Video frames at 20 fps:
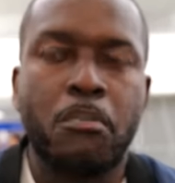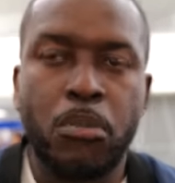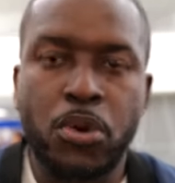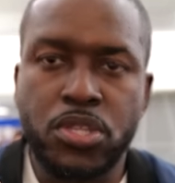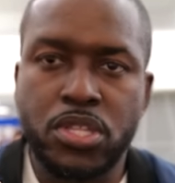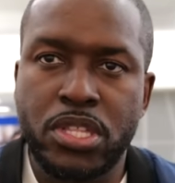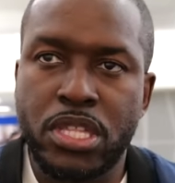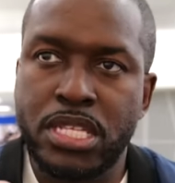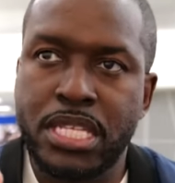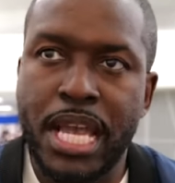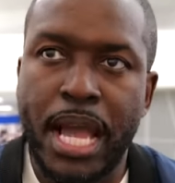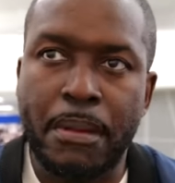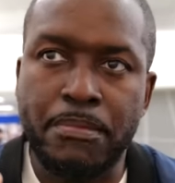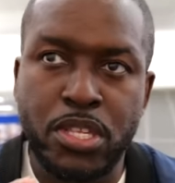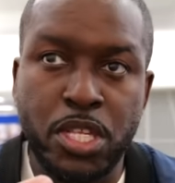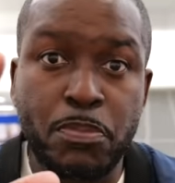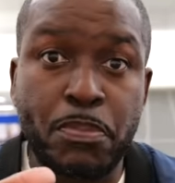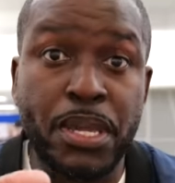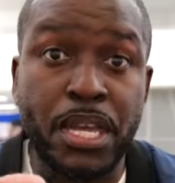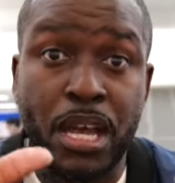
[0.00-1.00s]
most of the
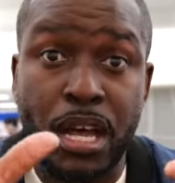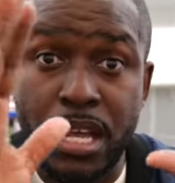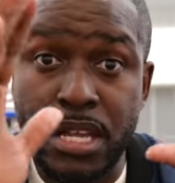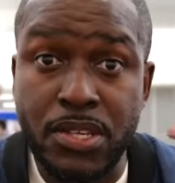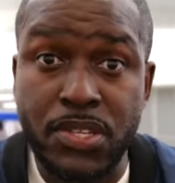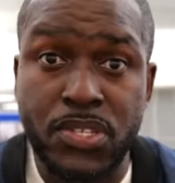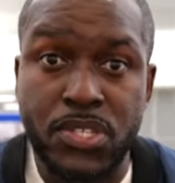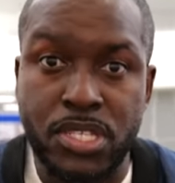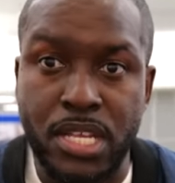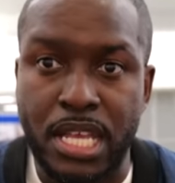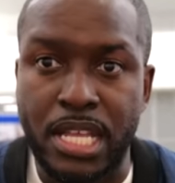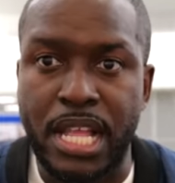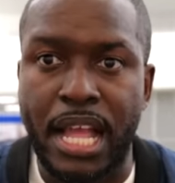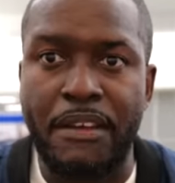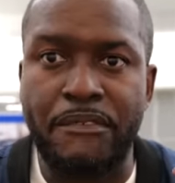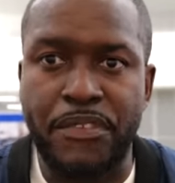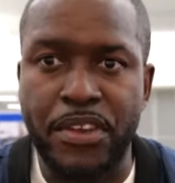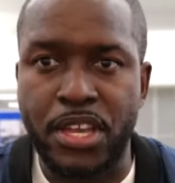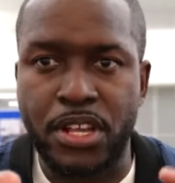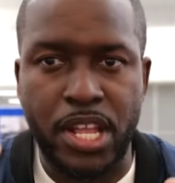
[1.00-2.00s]
time just because it,
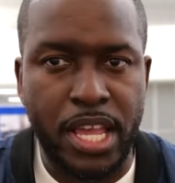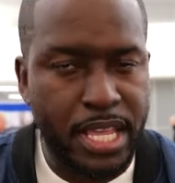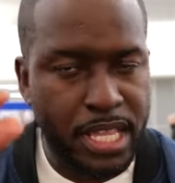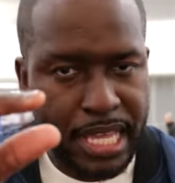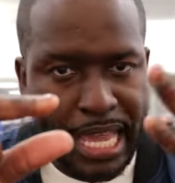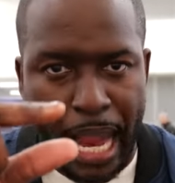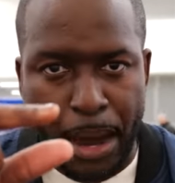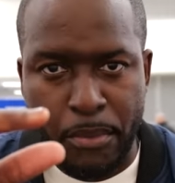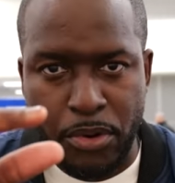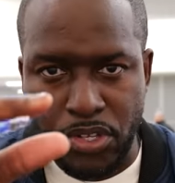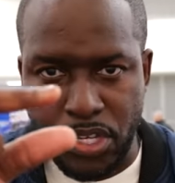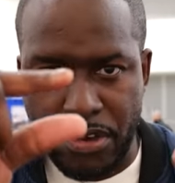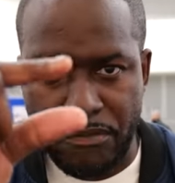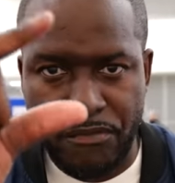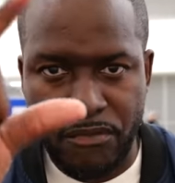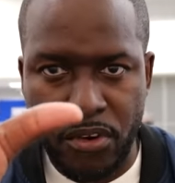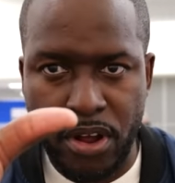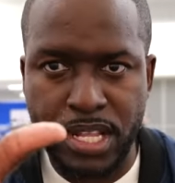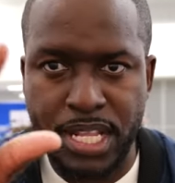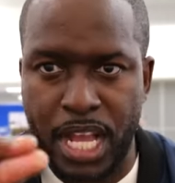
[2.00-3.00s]
I figured, hey, the cameras are in
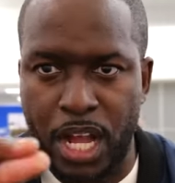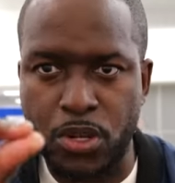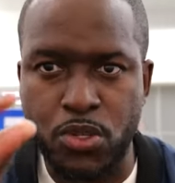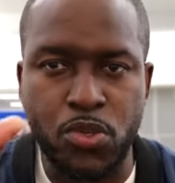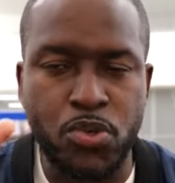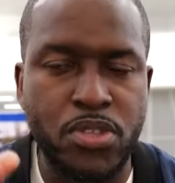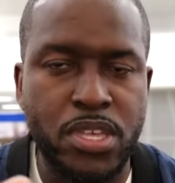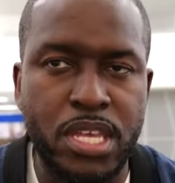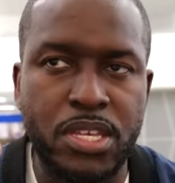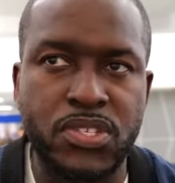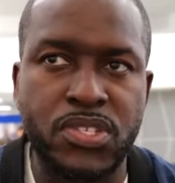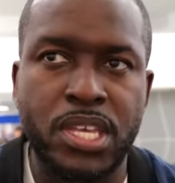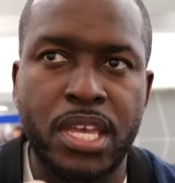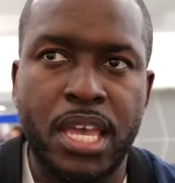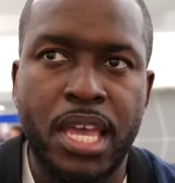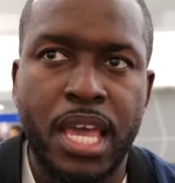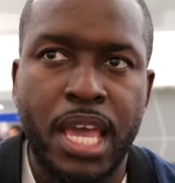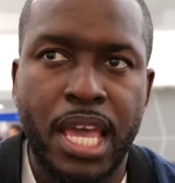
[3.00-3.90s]
front, I'll do this.